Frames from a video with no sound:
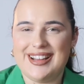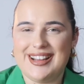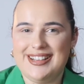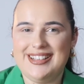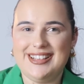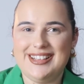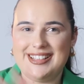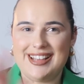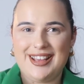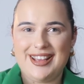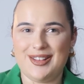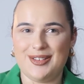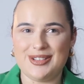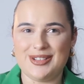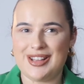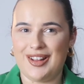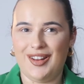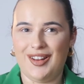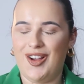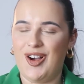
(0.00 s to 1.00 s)
I did say there was
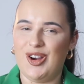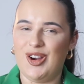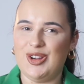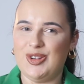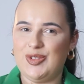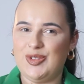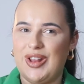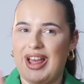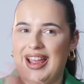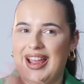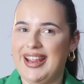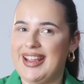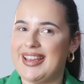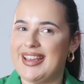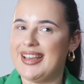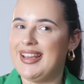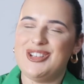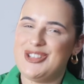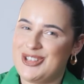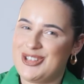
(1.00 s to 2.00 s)
a lot of
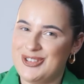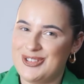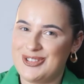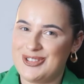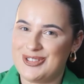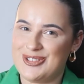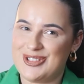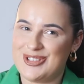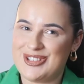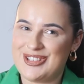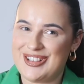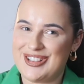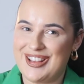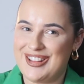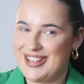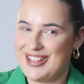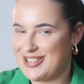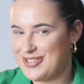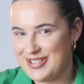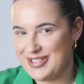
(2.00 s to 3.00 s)
like shoes in
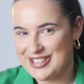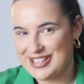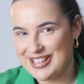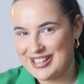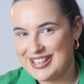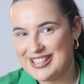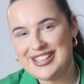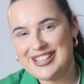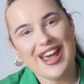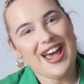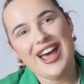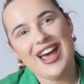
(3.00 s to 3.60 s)
this wish list.